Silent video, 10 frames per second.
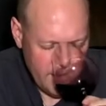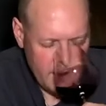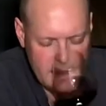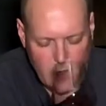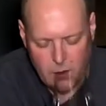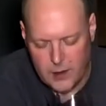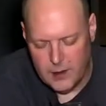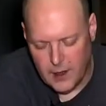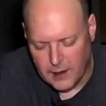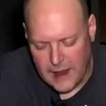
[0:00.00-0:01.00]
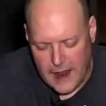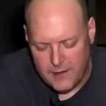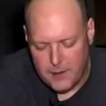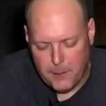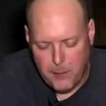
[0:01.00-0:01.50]
So a lot
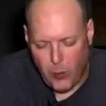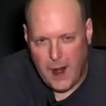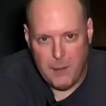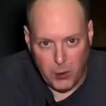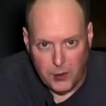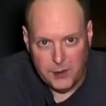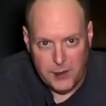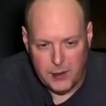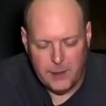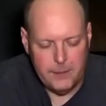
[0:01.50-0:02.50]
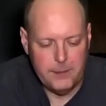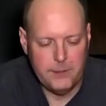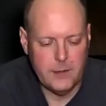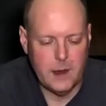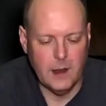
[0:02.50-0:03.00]
of the bramble to it,
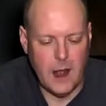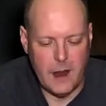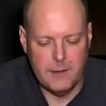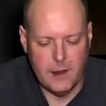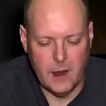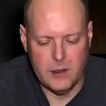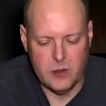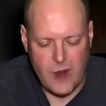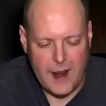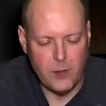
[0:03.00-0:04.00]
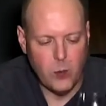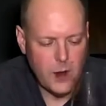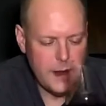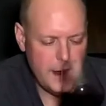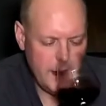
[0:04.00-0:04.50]
a lot of uh, dried
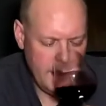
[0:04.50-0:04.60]
wood,